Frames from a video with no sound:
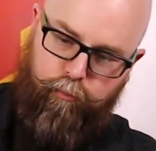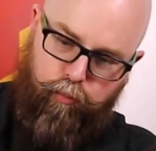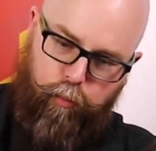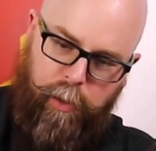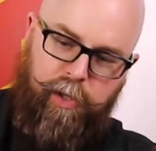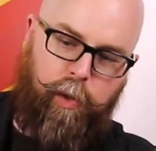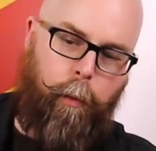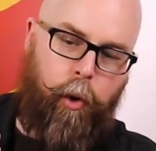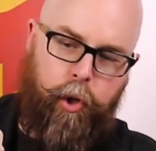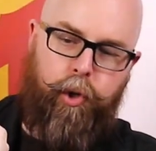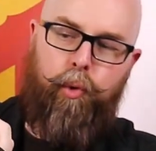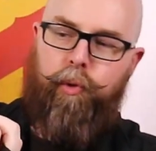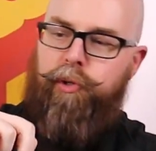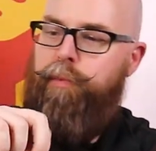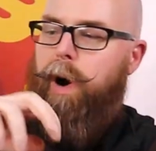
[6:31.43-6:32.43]
is a
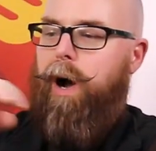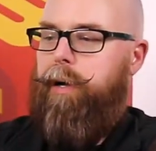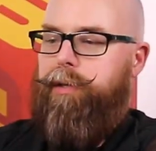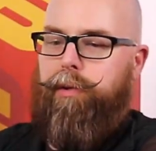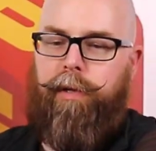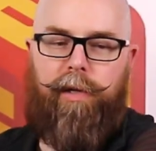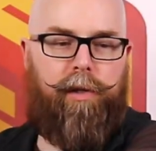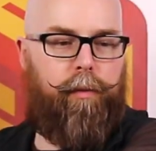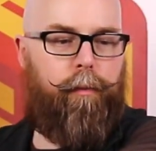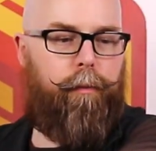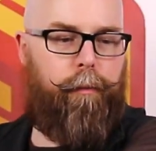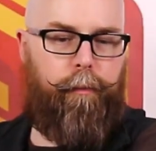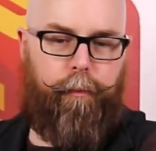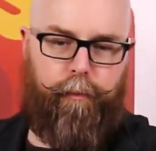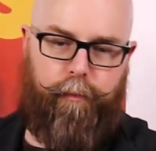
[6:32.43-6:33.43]
huge box, so this
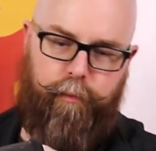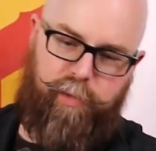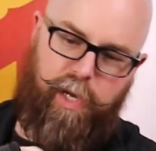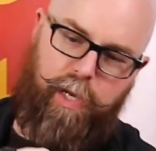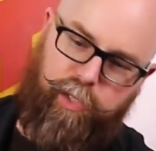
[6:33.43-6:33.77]
takes